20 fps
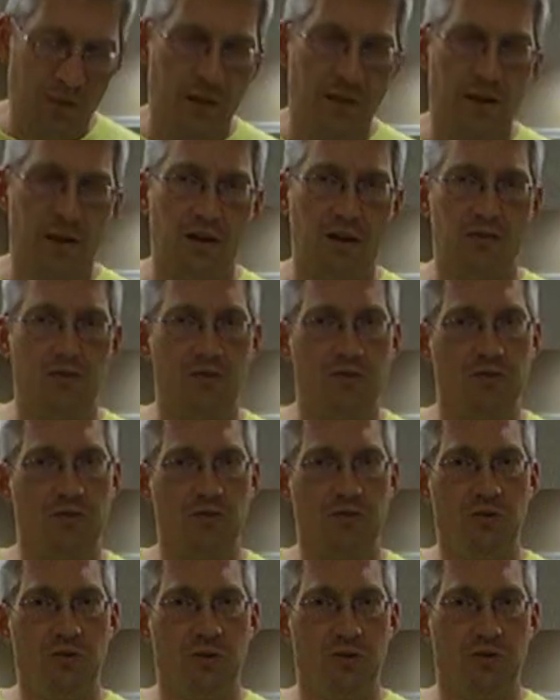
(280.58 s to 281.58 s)
And it's still
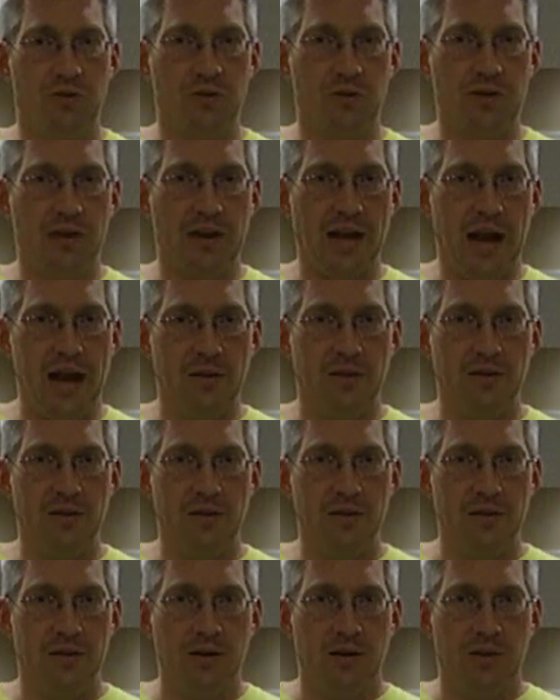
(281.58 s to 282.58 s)
slow enough you could count it
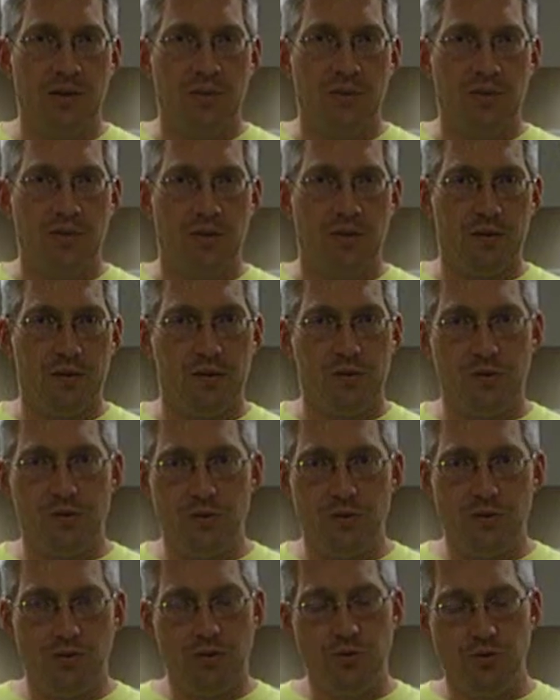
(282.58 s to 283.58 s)

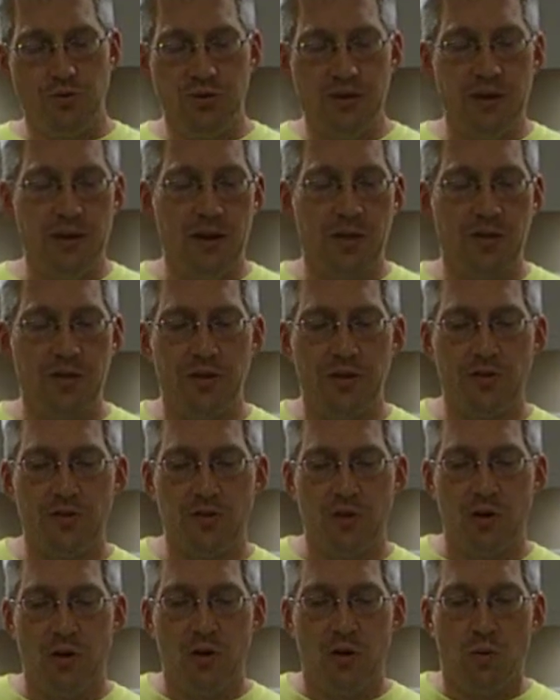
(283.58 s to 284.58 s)
using the eighth notes.
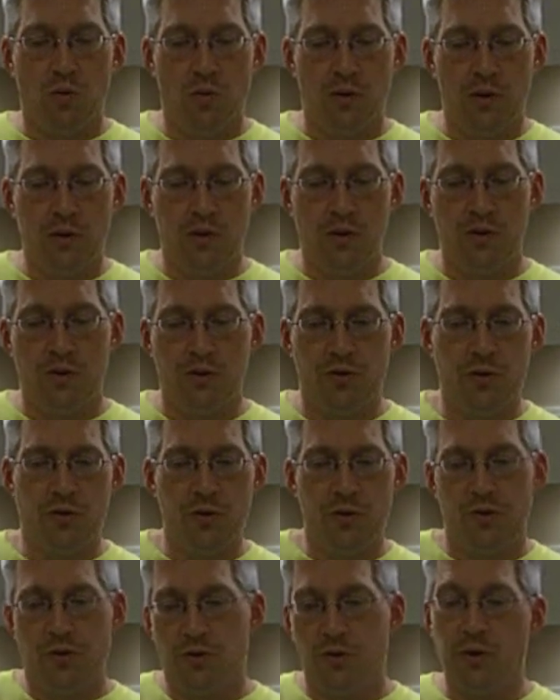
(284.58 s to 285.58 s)
1 2
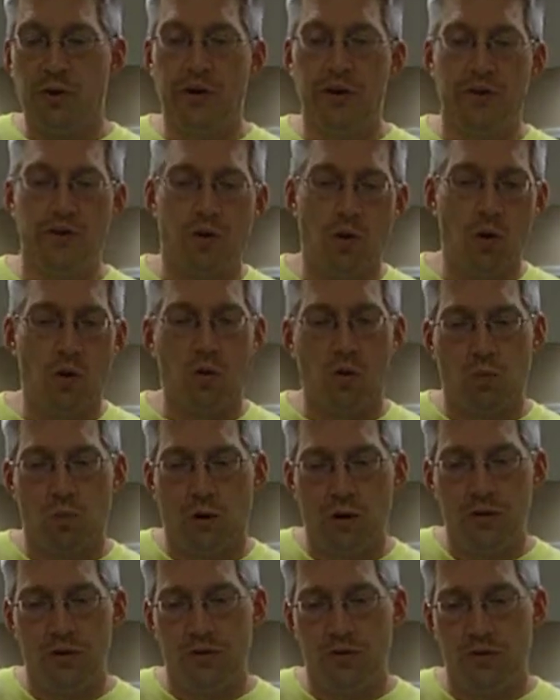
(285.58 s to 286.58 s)
lolly 3 4
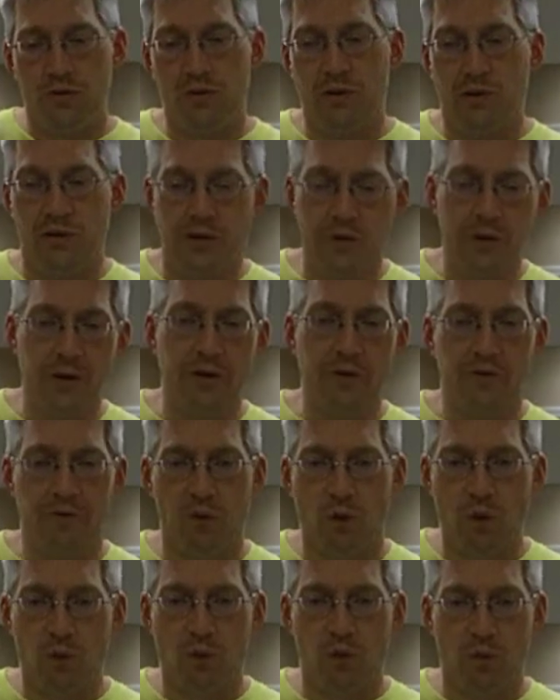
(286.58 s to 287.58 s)
1 2 lolly 3
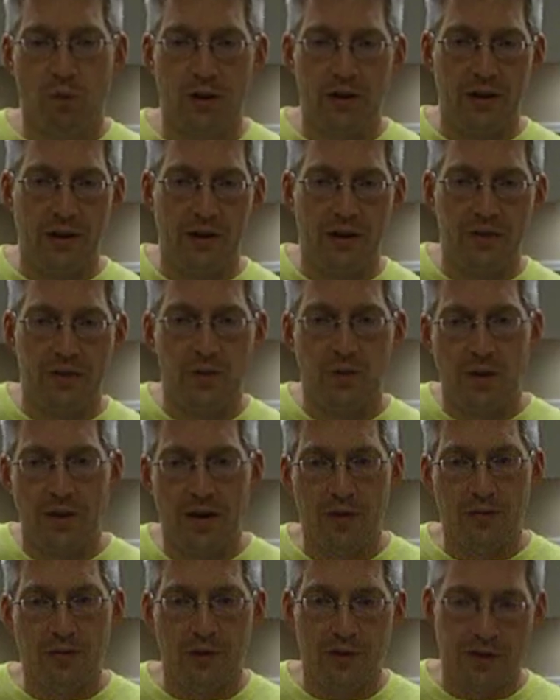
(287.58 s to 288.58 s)
4 1 and 2
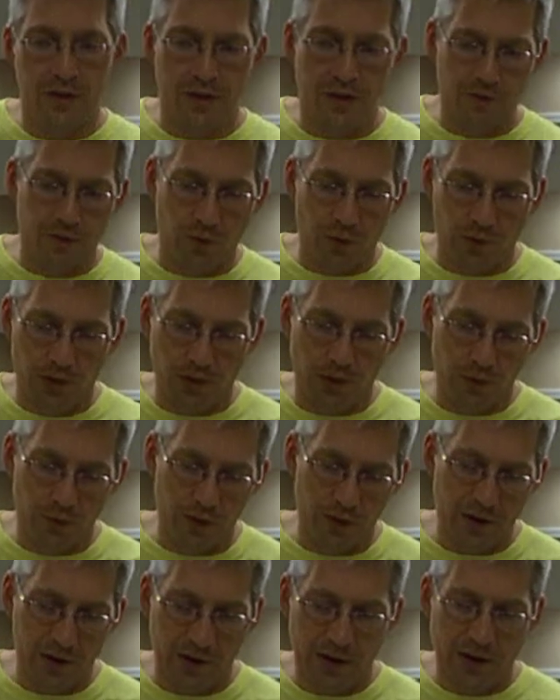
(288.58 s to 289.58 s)
and 3 and 4 and 1
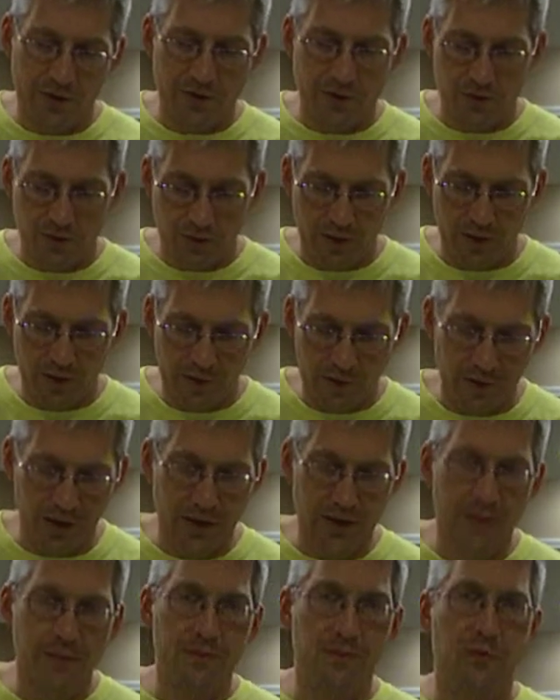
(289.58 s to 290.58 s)
and 2 and 3.
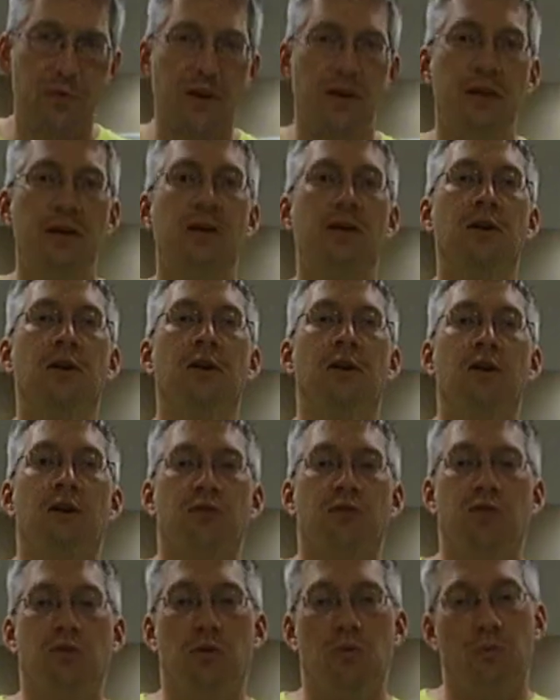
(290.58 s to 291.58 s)
Okay,
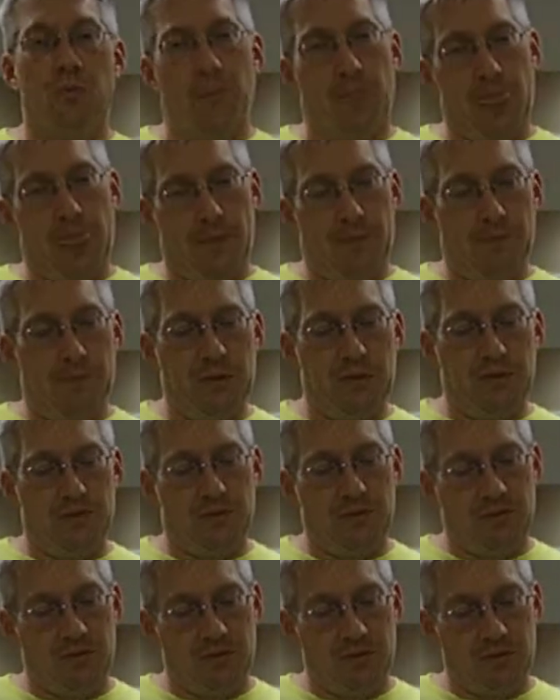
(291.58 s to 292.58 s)
so but
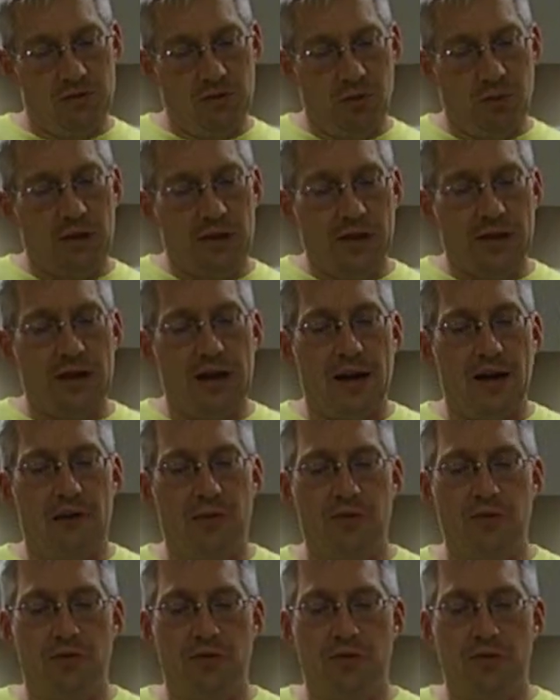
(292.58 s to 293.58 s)
slowing it
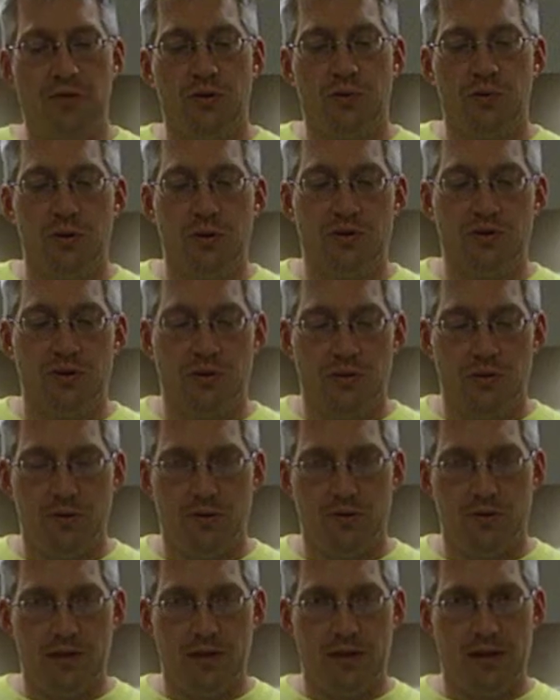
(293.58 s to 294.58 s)
down to the original,
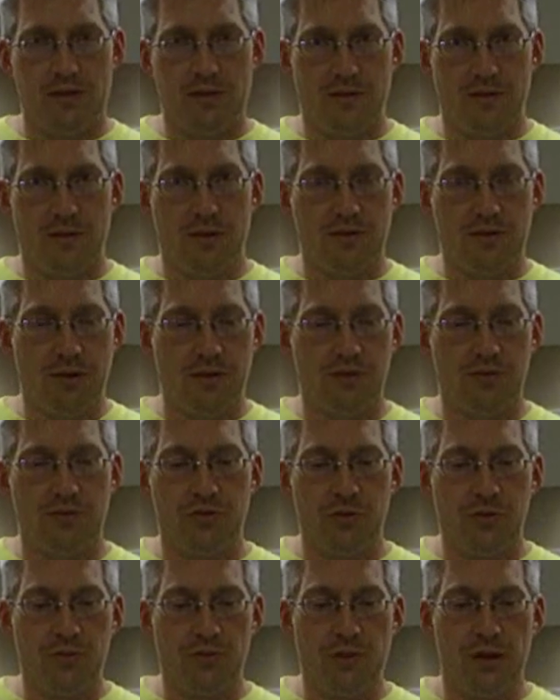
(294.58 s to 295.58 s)
to that very
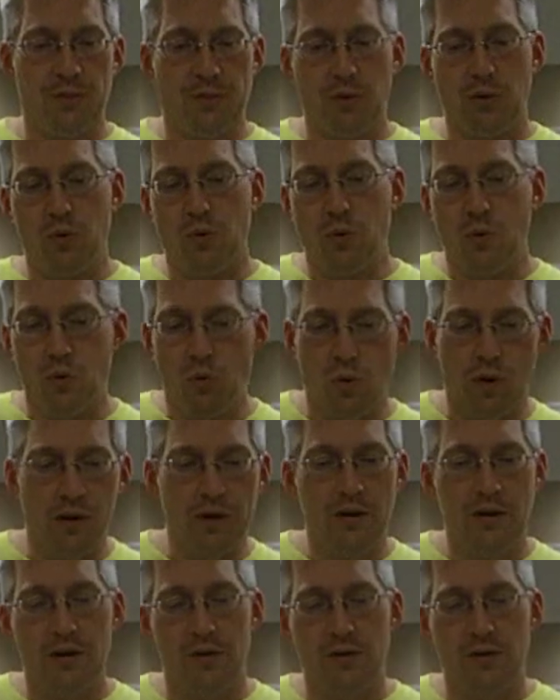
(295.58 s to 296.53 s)
slow tempo. 1